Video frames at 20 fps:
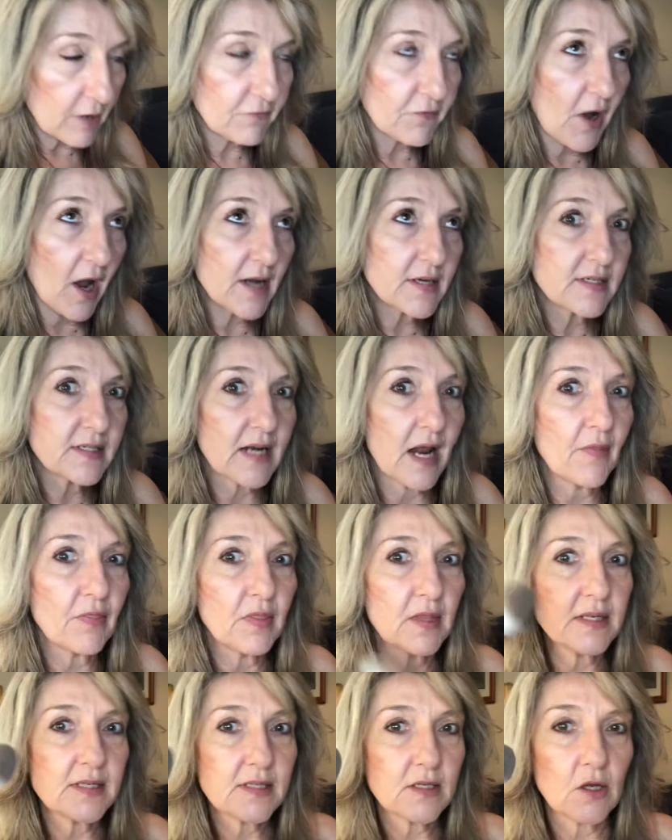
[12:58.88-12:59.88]
I'd done
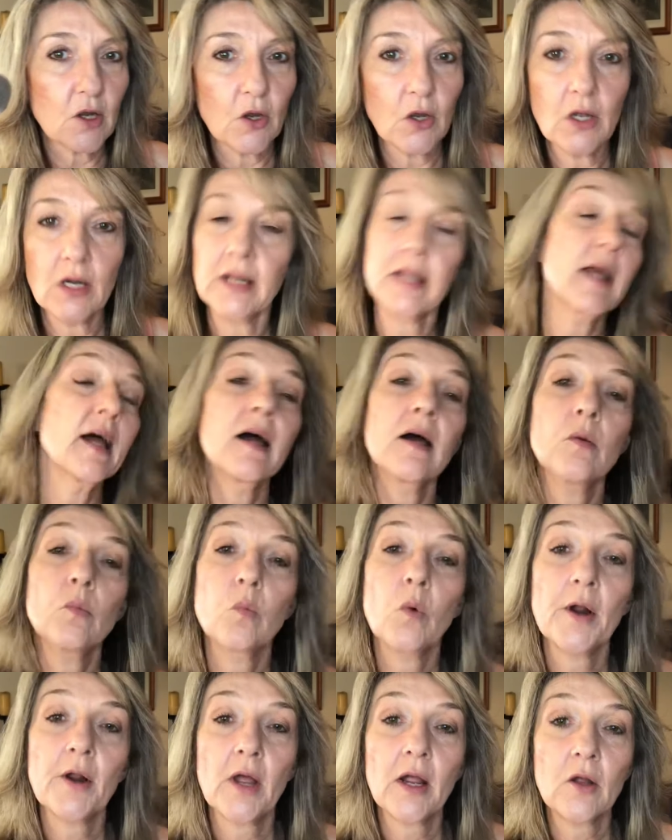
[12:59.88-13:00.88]
this earlier,
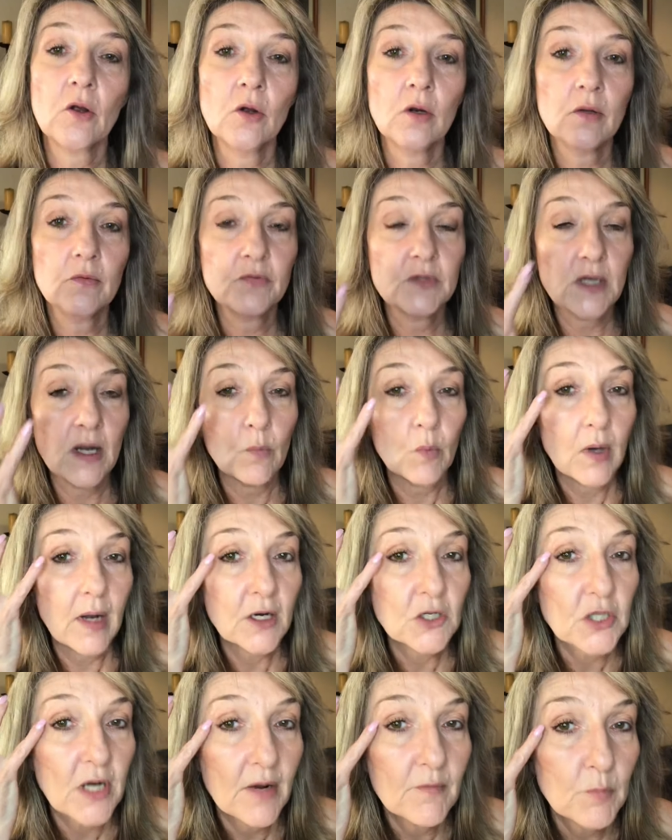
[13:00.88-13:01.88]
what I could have done, well,
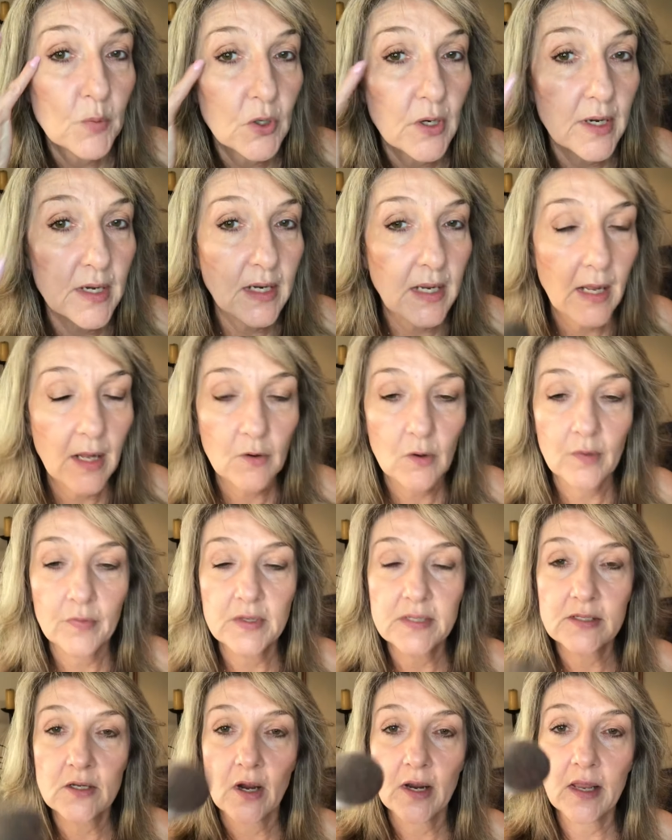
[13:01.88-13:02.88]
actually I haven't put any colour on
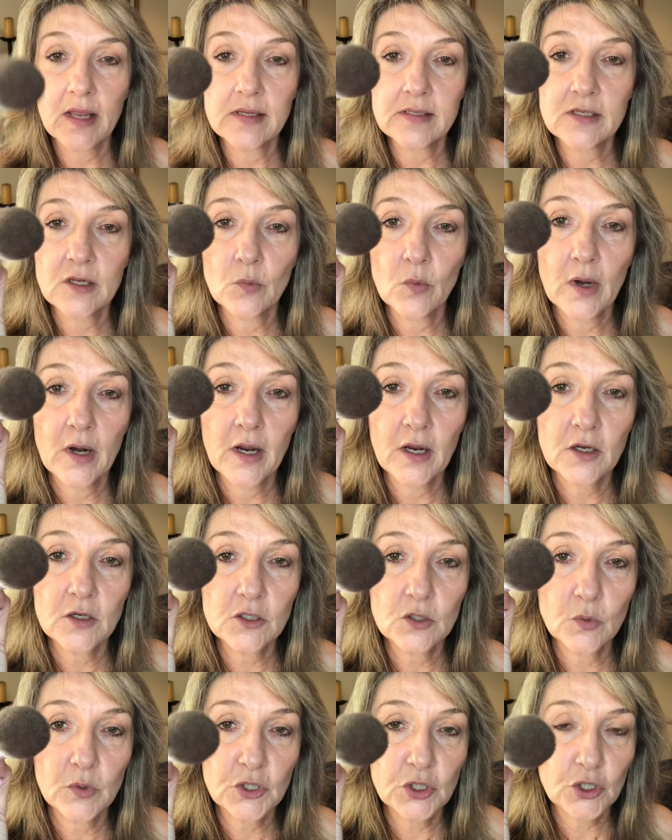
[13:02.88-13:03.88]
this eye yet, so what I can
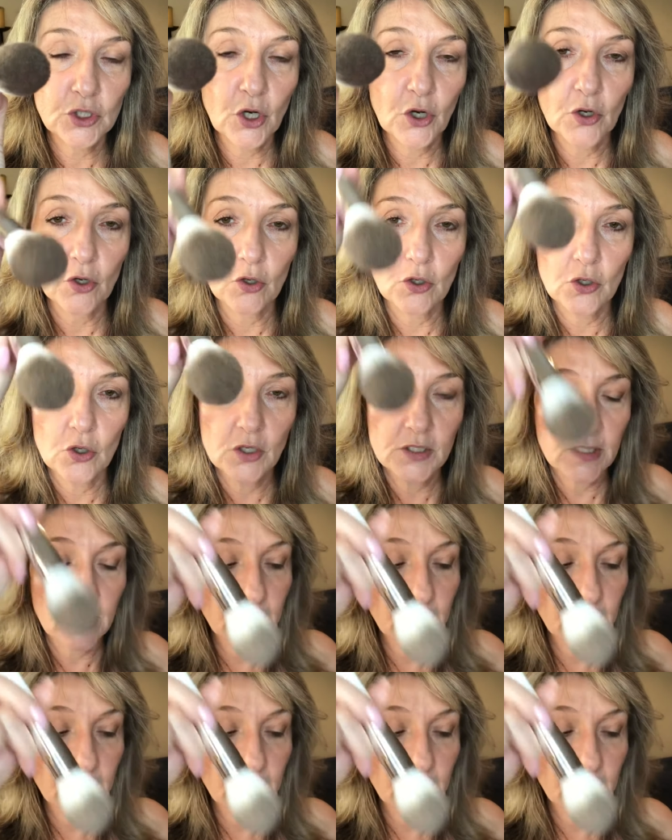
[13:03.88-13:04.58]
do is show you, using